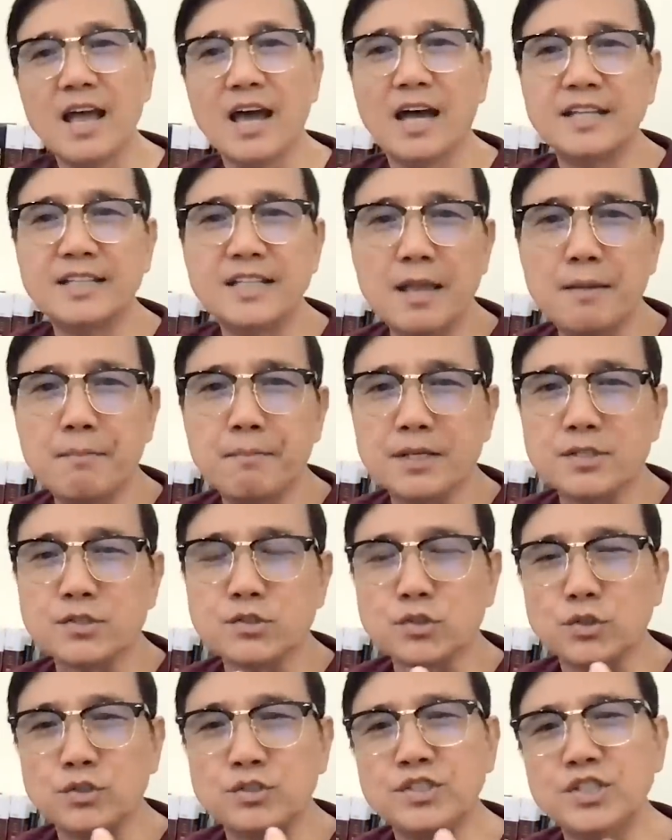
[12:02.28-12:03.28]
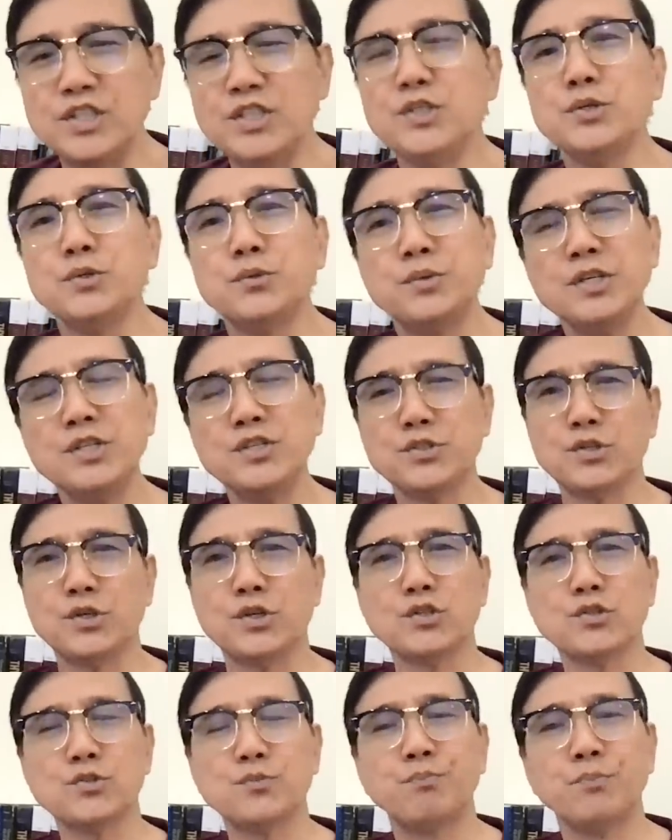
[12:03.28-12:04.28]
and they must continue
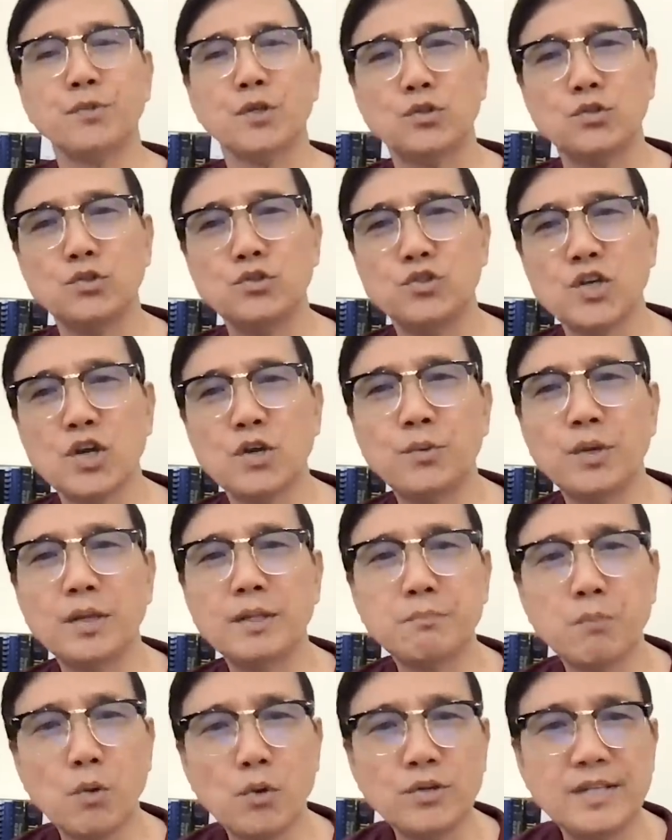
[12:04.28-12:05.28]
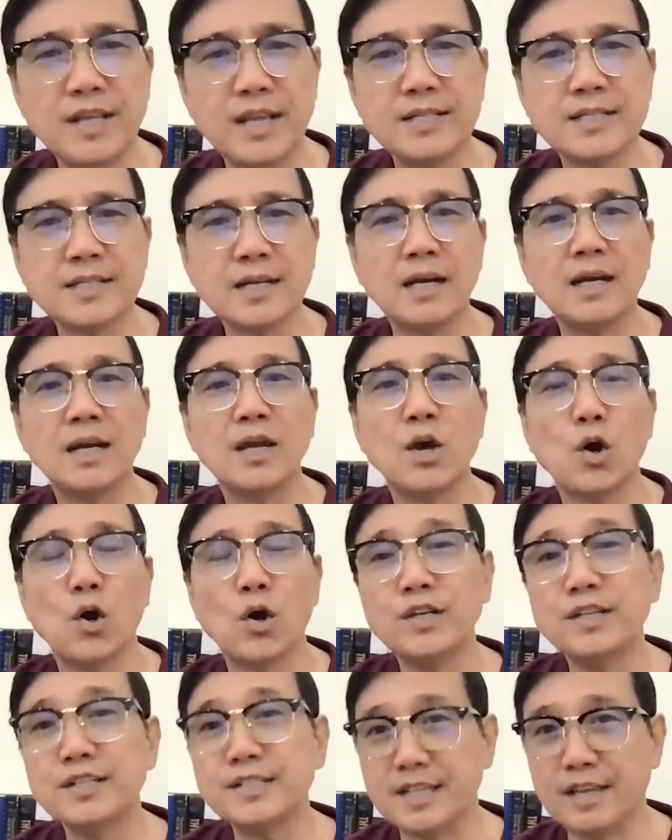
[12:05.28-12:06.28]
research to generate more data
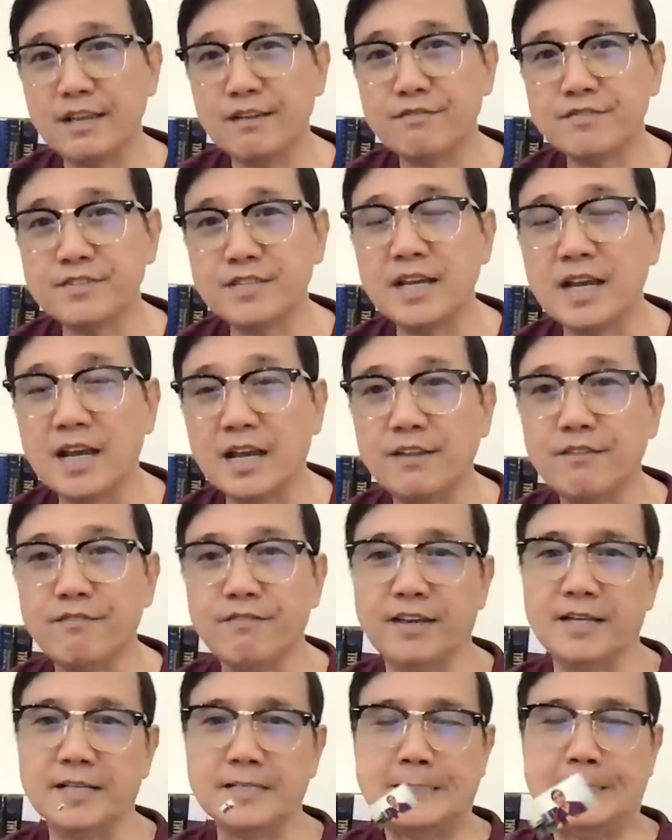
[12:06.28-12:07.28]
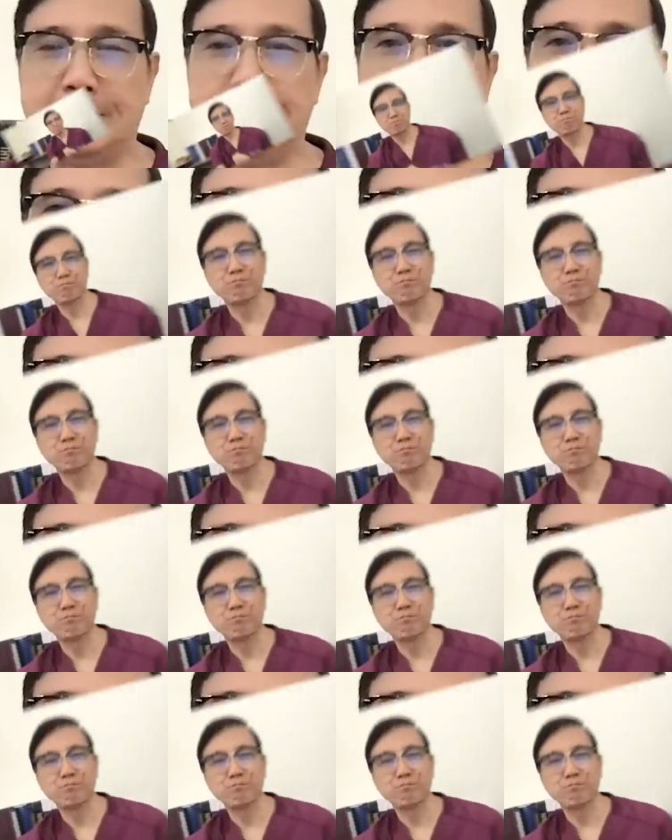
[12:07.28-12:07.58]
on the safety and efficacy.